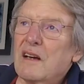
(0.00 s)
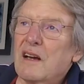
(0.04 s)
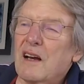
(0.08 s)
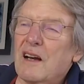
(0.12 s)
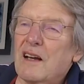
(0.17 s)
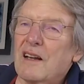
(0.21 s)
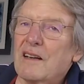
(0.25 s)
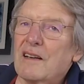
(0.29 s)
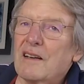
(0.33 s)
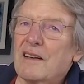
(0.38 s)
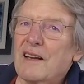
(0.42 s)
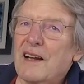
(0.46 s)

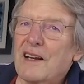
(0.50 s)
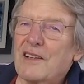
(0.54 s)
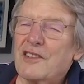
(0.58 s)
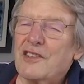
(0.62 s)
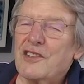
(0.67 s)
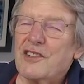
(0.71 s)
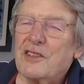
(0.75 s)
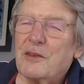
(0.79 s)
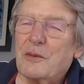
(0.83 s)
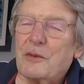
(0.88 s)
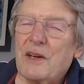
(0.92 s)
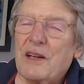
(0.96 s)
And I
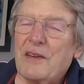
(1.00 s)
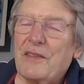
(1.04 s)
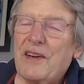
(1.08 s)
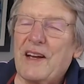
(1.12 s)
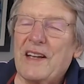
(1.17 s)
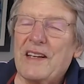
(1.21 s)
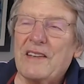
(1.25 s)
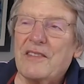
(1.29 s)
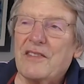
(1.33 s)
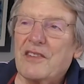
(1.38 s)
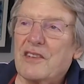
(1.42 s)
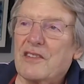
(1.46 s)
just don't have
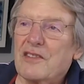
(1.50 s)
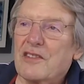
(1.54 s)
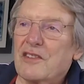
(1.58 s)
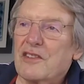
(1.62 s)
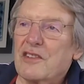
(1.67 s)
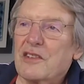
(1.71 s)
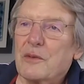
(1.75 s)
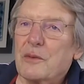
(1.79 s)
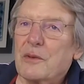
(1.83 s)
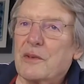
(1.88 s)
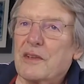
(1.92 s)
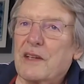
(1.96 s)
anything to
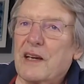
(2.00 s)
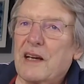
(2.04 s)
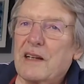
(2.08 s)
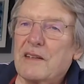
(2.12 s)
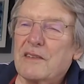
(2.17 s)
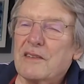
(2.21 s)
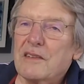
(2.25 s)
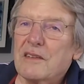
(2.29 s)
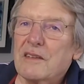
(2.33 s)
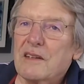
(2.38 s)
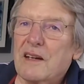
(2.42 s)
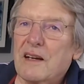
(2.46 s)
do with
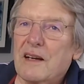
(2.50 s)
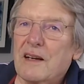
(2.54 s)
that.